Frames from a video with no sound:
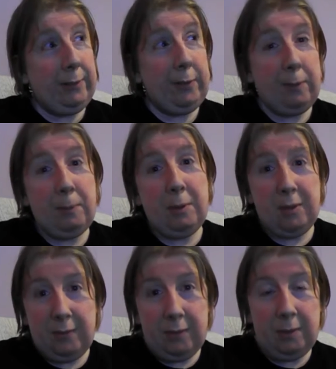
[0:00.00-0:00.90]
have a
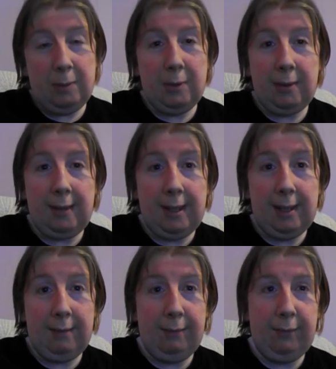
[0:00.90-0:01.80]
bunch of other books that I
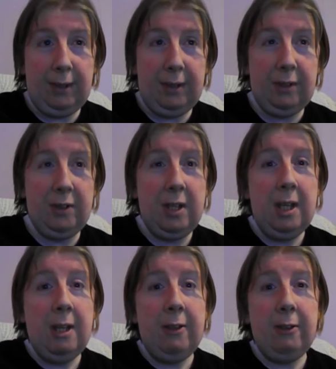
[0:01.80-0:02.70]
haven't finished
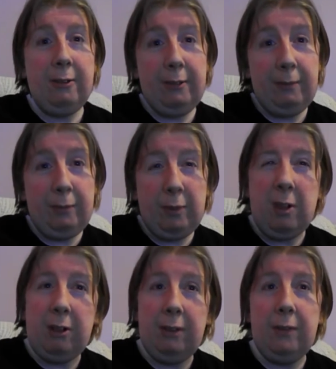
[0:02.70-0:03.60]
that I've
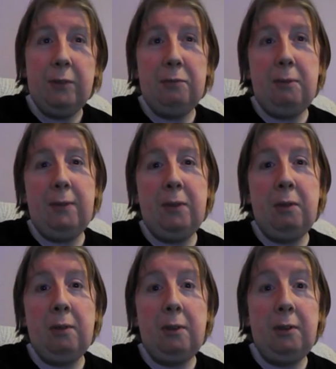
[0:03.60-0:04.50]
kind of done
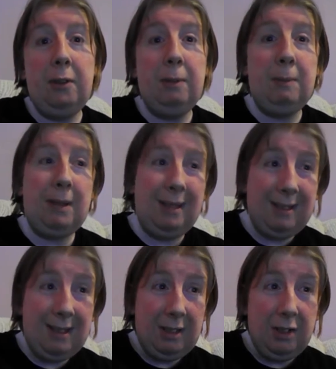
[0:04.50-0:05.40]
reviews on my
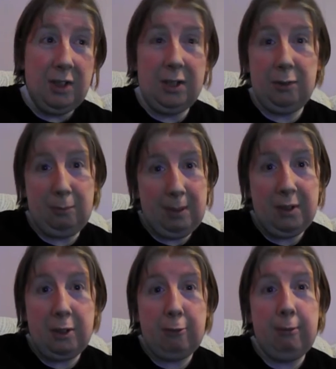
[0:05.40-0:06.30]
second channel,
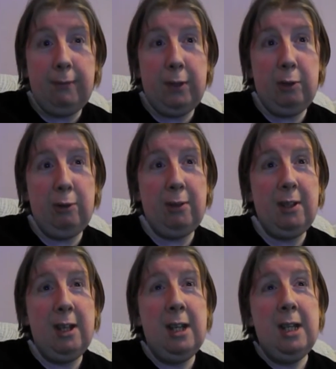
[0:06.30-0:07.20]
Magic Reviews.
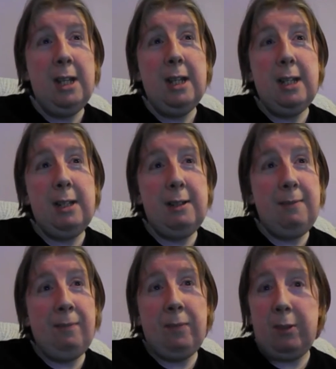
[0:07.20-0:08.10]

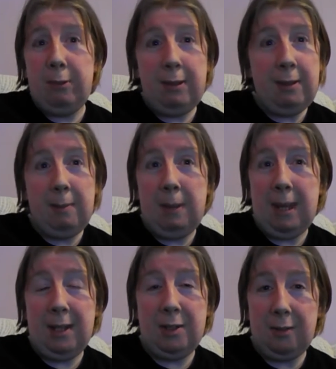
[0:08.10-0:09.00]
There is a
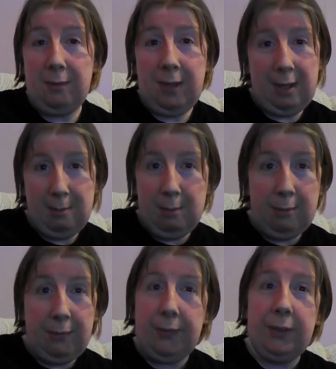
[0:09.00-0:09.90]
page on
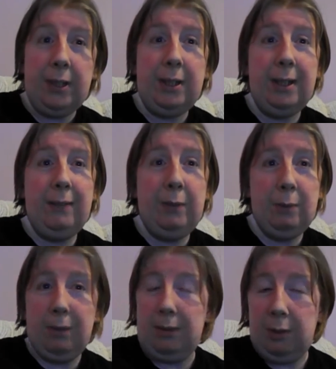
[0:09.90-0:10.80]
Facebook for that if you
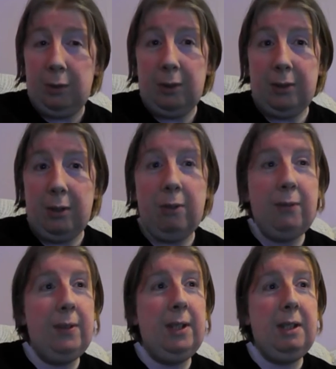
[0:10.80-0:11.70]
want to look at
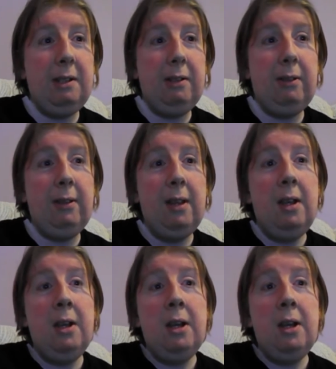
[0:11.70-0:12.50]
those videos.